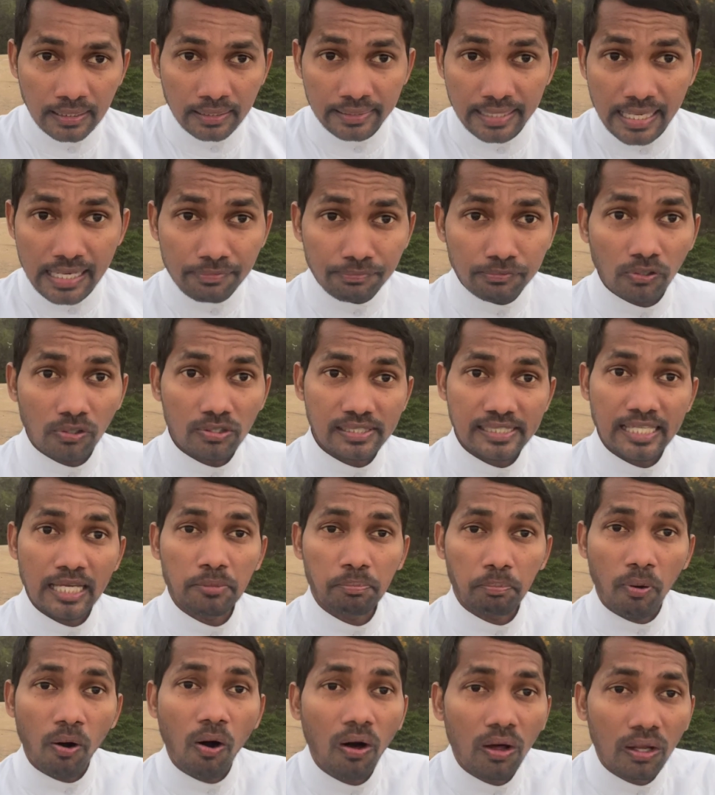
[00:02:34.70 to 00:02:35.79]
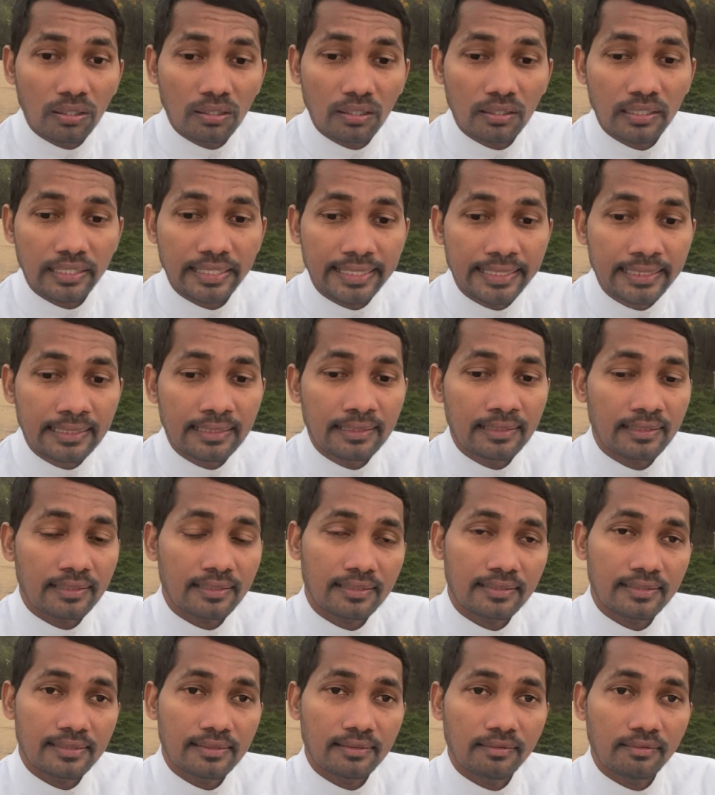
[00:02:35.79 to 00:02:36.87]
Therefore, St. Paul in
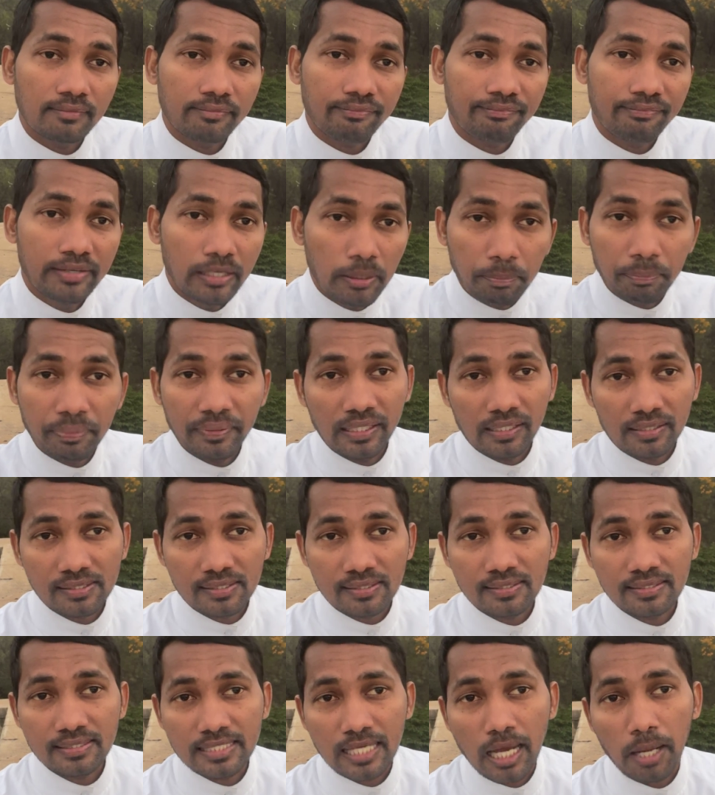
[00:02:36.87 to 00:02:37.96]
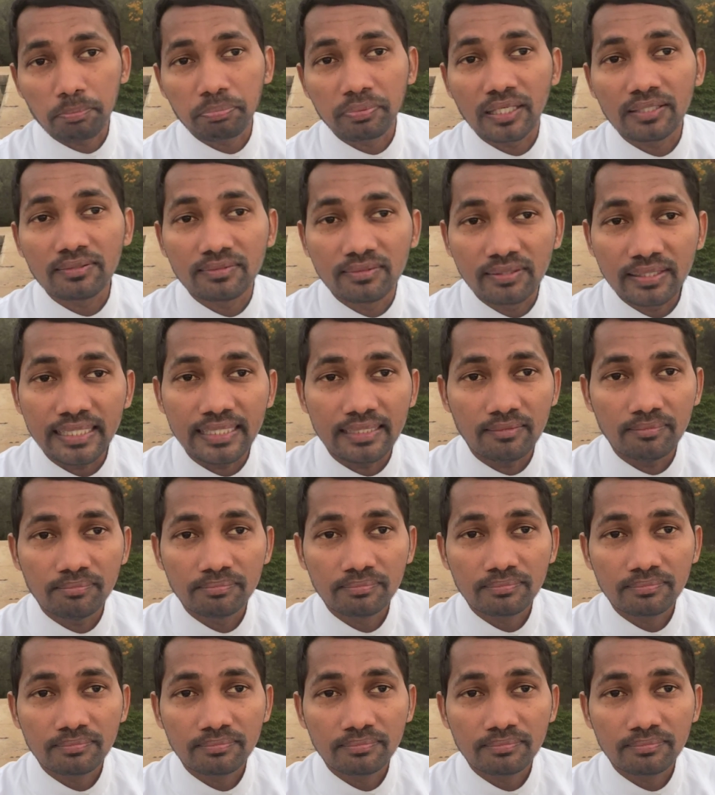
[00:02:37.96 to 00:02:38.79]
Philippians chapter 3,